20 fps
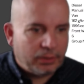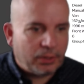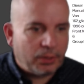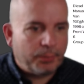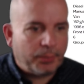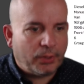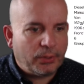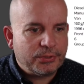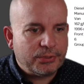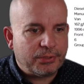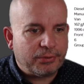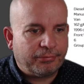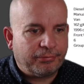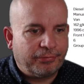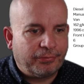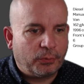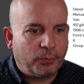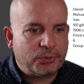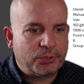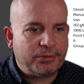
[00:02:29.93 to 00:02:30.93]
Combines at
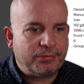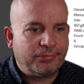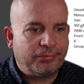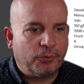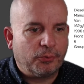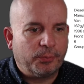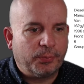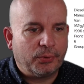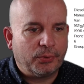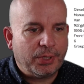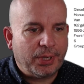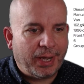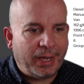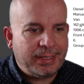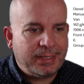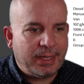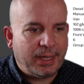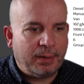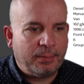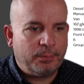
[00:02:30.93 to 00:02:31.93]

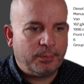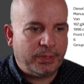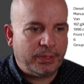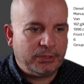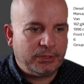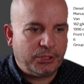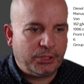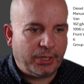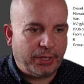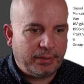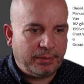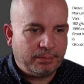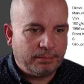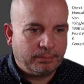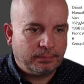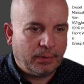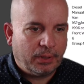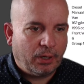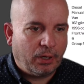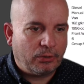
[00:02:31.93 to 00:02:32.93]
44.8 mpg,
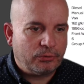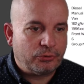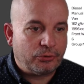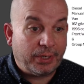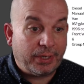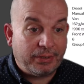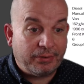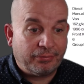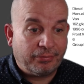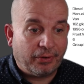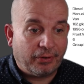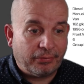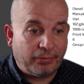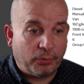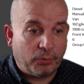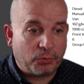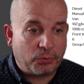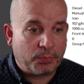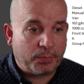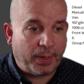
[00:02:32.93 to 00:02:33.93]
185
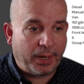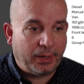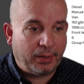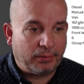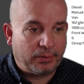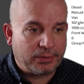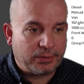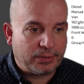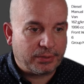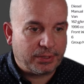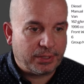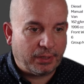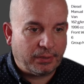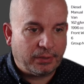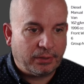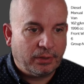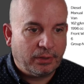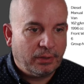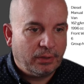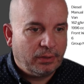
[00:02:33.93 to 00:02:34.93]
horsepower, as I said.
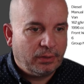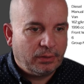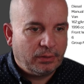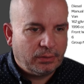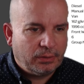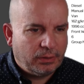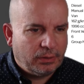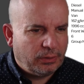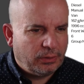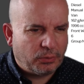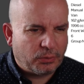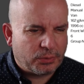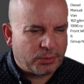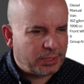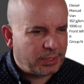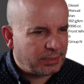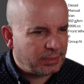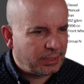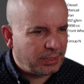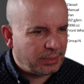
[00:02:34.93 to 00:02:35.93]
0 to
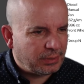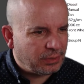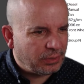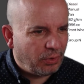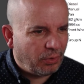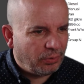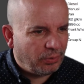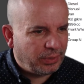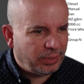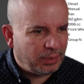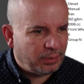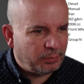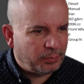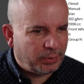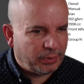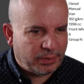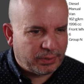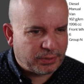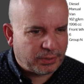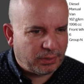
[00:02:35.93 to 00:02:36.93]
60 is not on here,
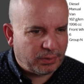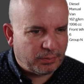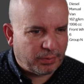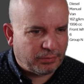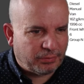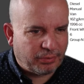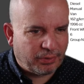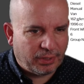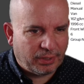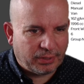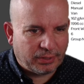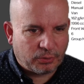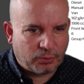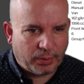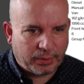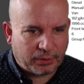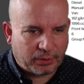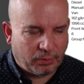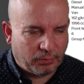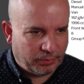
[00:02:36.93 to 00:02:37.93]
but it's going to be fairly
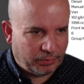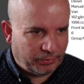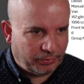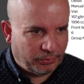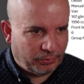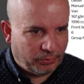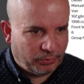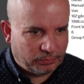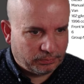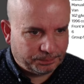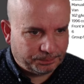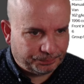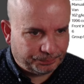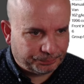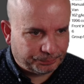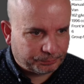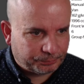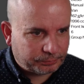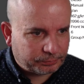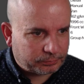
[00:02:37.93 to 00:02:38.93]
quick, I would have thought.
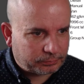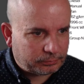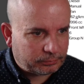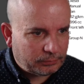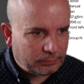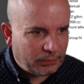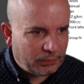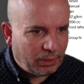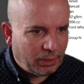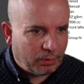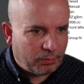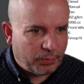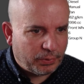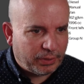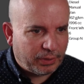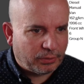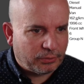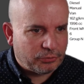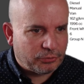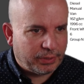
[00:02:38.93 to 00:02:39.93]
With
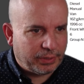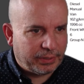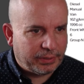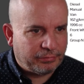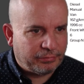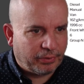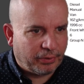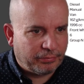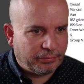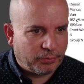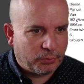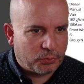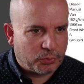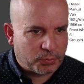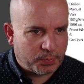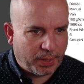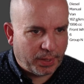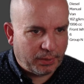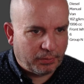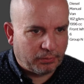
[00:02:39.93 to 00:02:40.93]
185
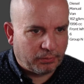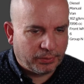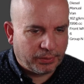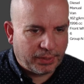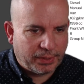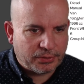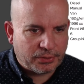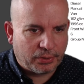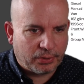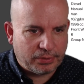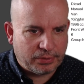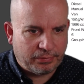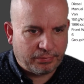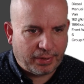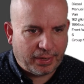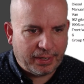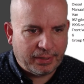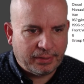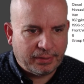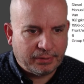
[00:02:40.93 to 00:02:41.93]
horsepower on that size of
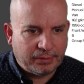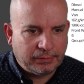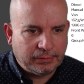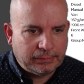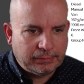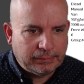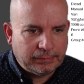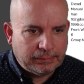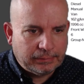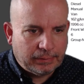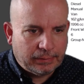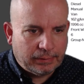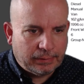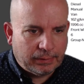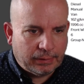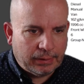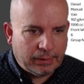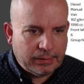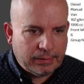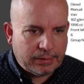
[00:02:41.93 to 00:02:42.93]
van.
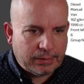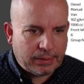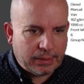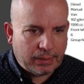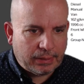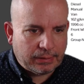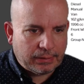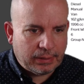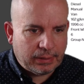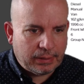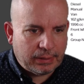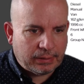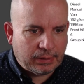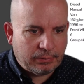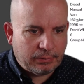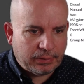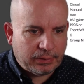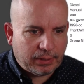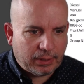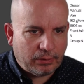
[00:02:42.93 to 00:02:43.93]
And yeah, there
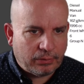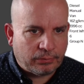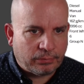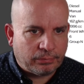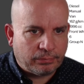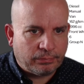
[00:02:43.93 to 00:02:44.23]
we go.